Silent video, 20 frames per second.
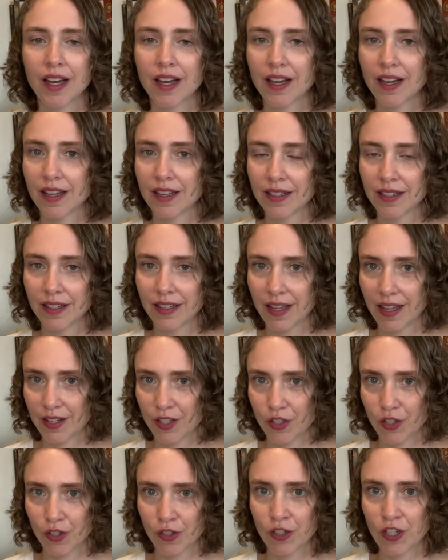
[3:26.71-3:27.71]

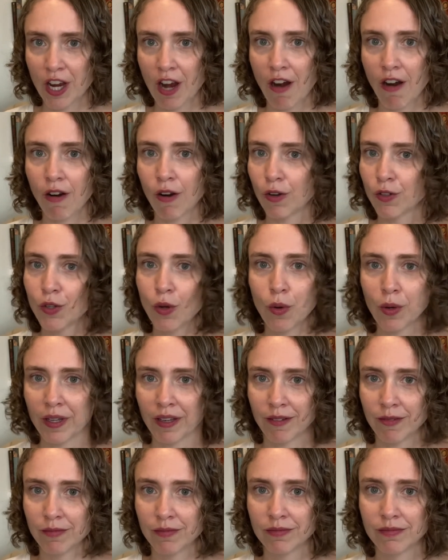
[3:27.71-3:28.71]
Unless you're J.R.R.
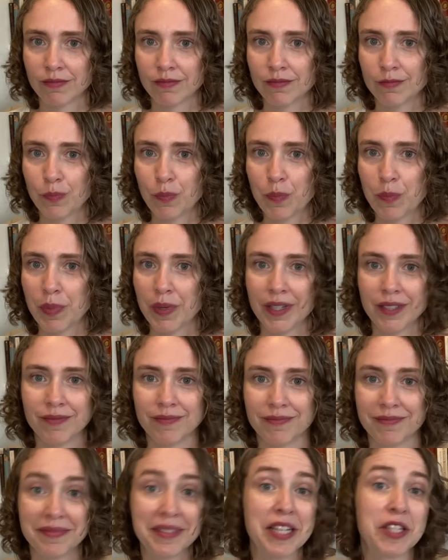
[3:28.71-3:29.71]
Tolkien.
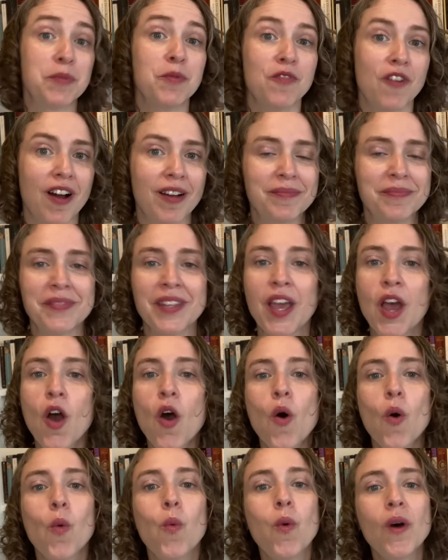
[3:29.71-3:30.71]
But let's move on.
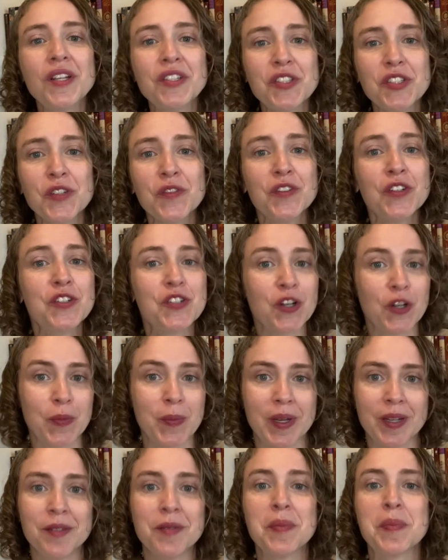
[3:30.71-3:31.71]
Once you've
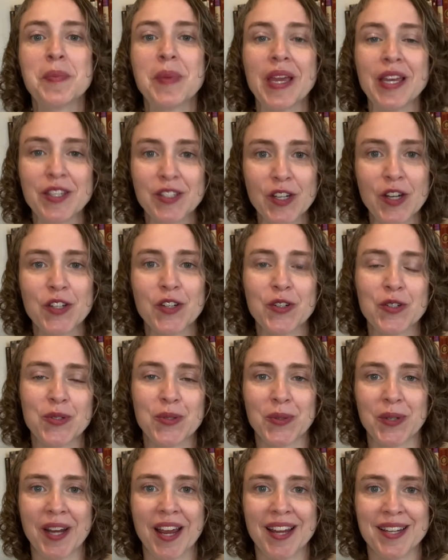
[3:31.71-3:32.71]
determined, based on your
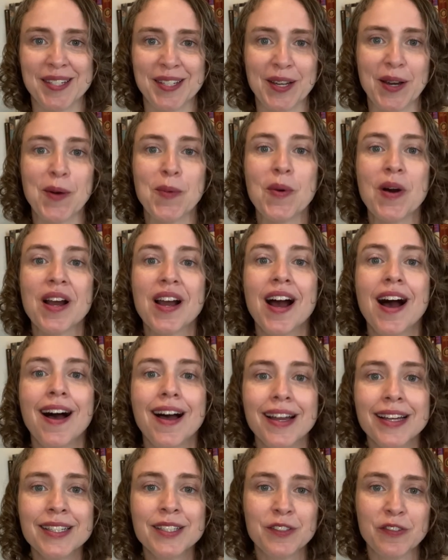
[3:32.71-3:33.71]
story idea, what
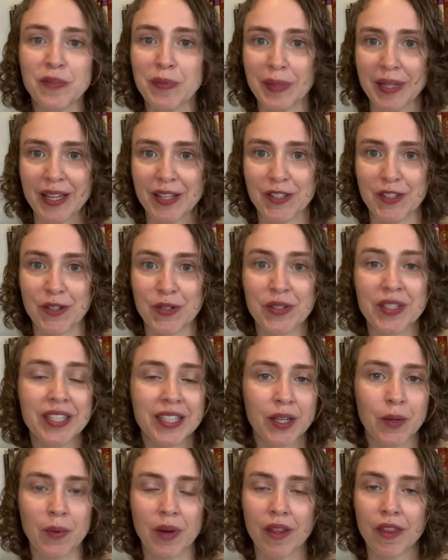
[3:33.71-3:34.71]
kind of place you're
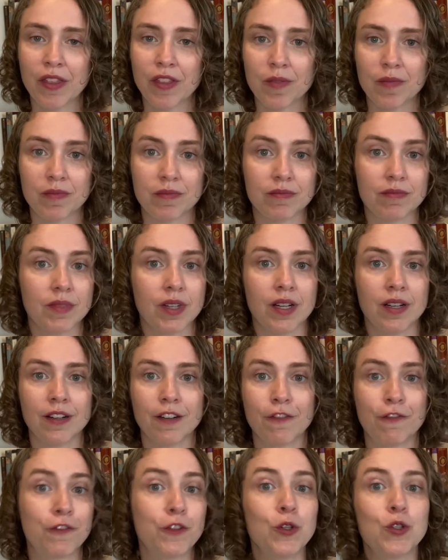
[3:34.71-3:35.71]
dealing with,
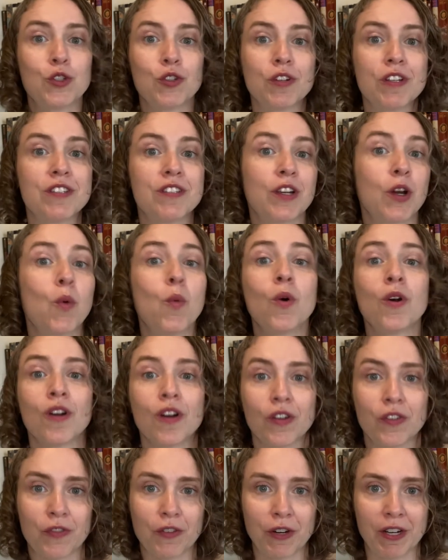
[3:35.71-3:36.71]
a futuristic
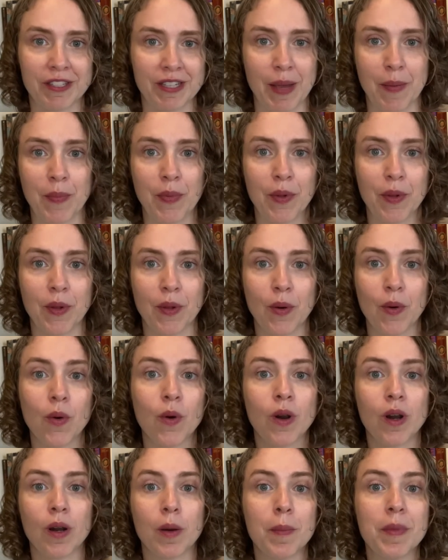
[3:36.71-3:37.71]
world, for example,
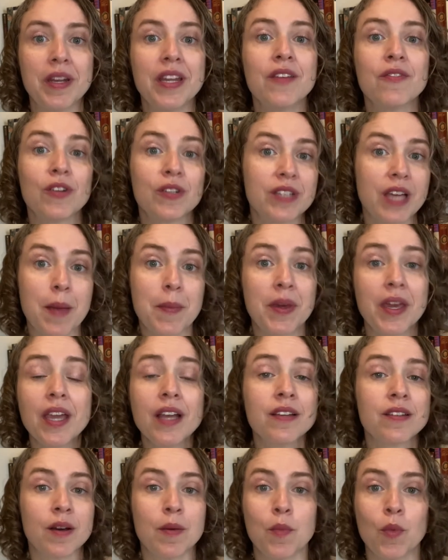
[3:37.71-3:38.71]
or medieval type
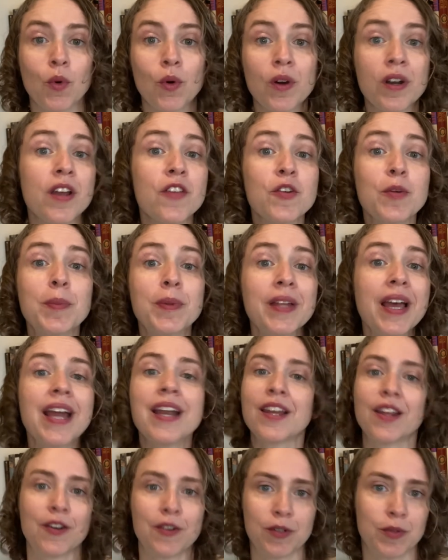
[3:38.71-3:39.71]
kingdom, or another
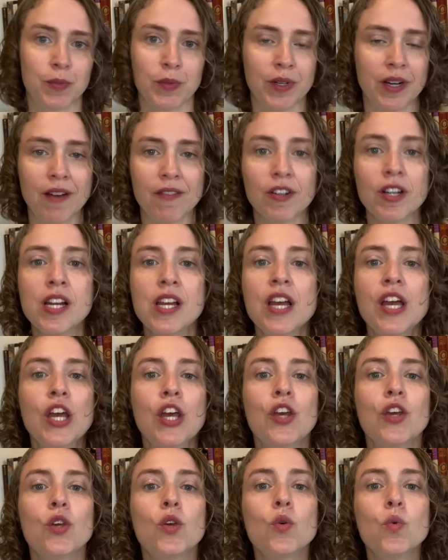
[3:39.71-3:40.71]
planet, or whatever,
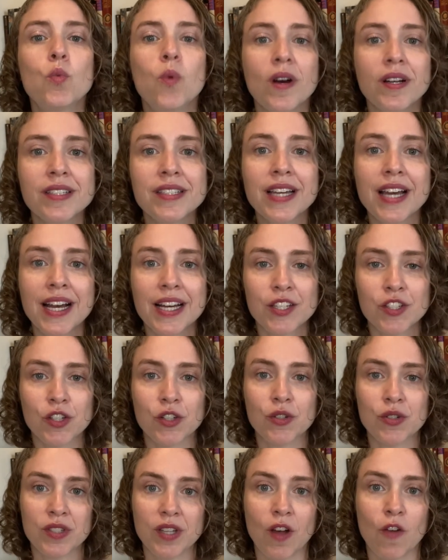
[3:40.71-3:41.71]
you want to ask
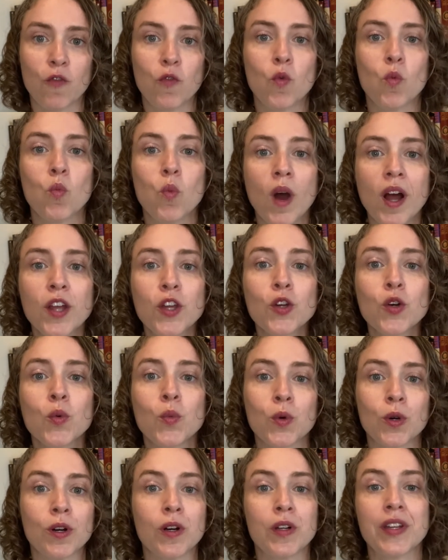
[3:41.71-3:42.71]
yourself what your
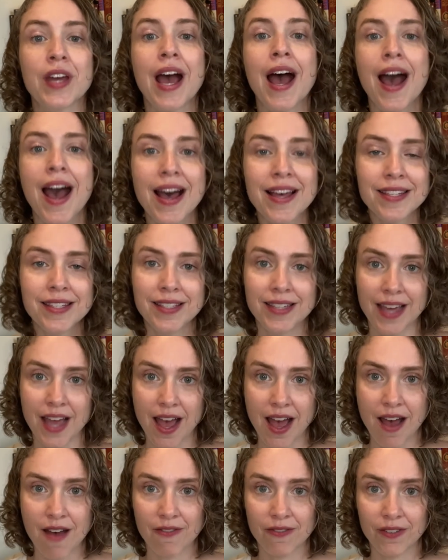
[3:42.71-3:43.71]
world has to
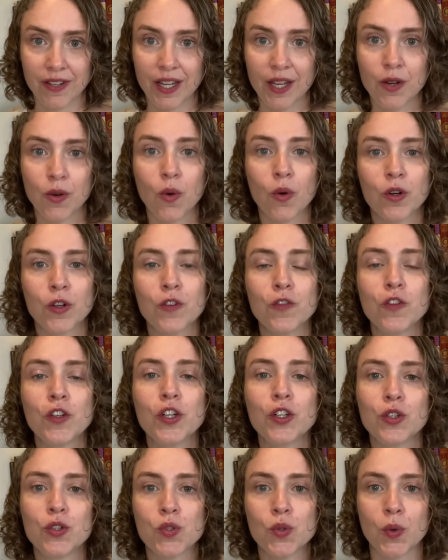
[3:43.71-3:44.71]
have in order for
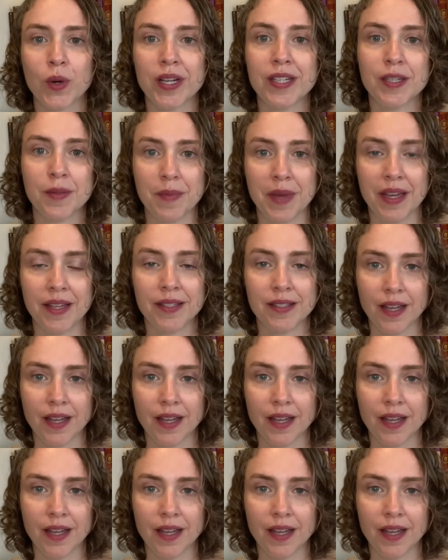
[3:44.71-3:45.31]
your story to make